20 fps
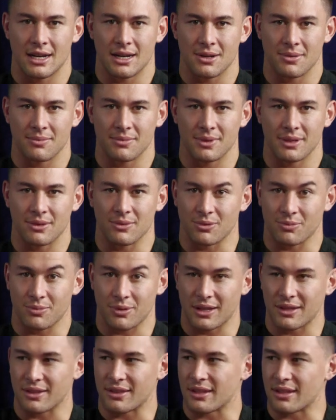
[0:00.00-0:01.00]
um, and we are
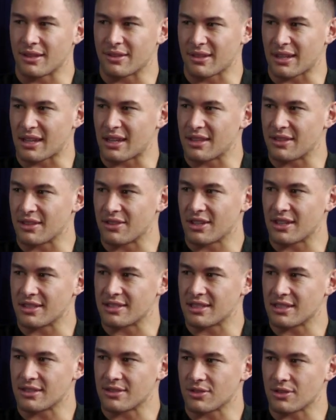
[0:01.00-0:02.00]
playing it's like under
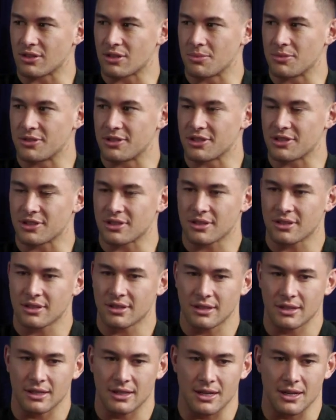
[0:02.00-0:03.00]
19 sort of
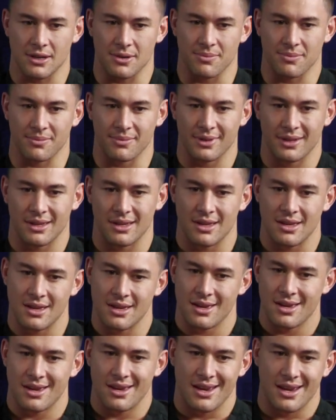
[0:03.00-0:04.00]
competition. Um,
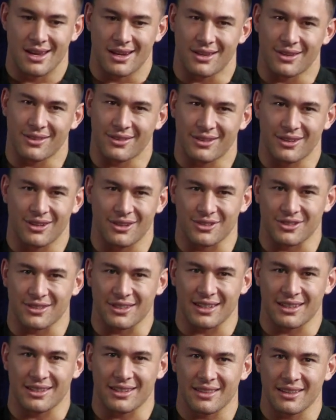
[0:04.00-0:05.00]
and I was, I
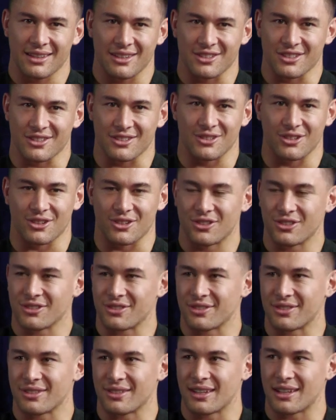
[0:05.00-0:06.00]
was like, I think I just got
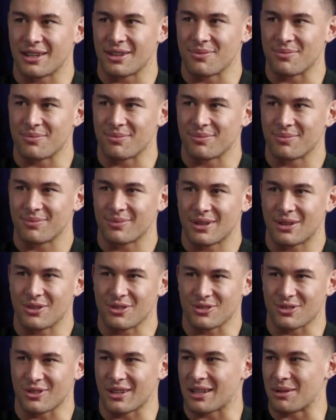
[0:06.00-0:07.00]
on. Um, I
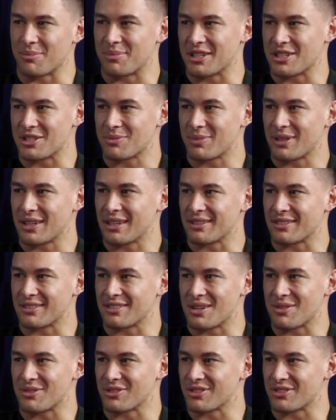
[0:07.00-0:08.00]
was sort of like a bench player at the
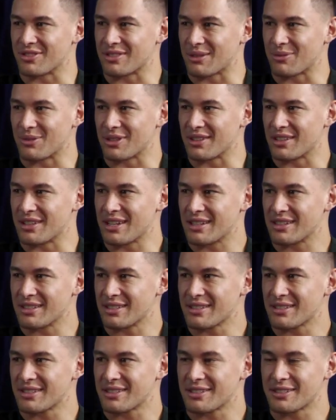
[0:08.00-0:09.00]
time because yep. I was like one of the
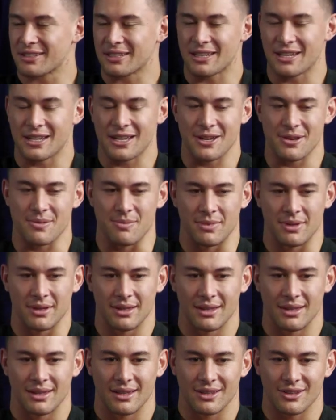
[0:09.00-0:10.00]
youngest. Um,
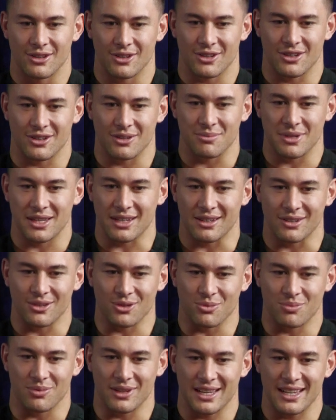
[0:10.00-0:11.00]
got on and made a
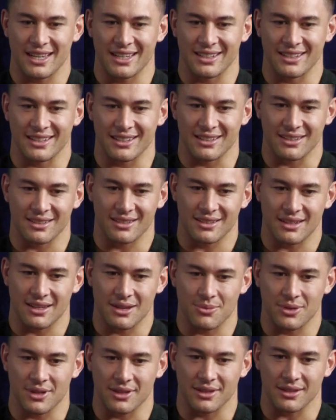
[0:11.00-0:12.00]
little play, and then
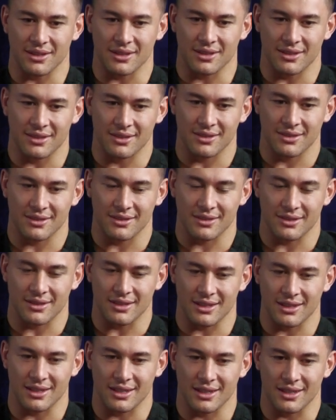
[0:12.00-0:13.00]
uh, one of the
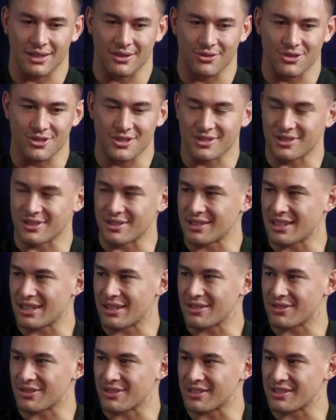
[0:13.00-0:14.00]
uh, Roosters
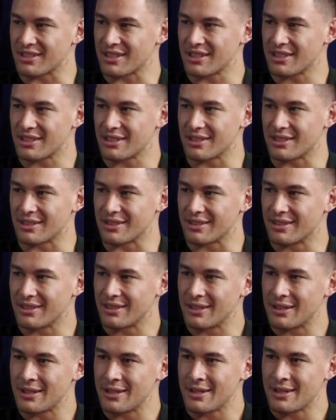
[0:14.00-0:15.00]
scouts sort of seen it, and then
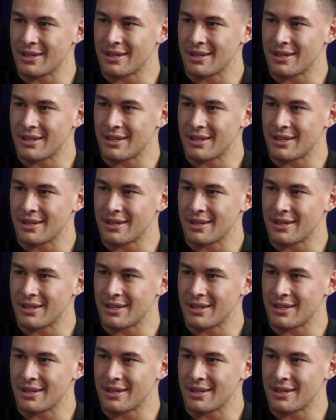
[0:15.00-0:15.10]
